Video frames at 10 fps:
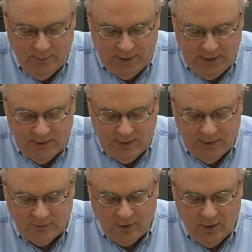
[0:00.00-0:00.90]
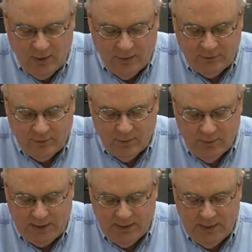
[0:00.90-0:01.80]
Benitez also
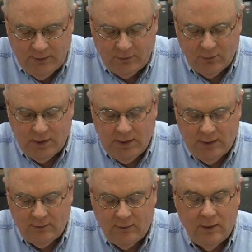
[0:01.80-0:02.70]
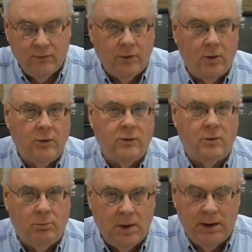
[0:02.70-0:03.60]
made history as the first
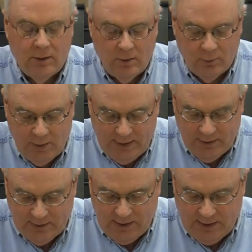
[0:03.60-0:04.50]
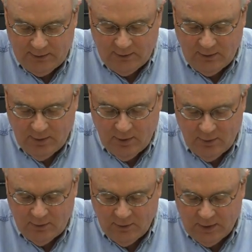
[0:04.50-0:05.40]
male Wildcat to
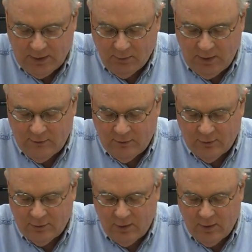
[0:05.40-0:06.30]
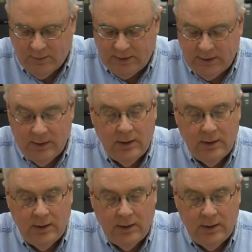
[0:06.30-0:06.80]
go to the regional tournament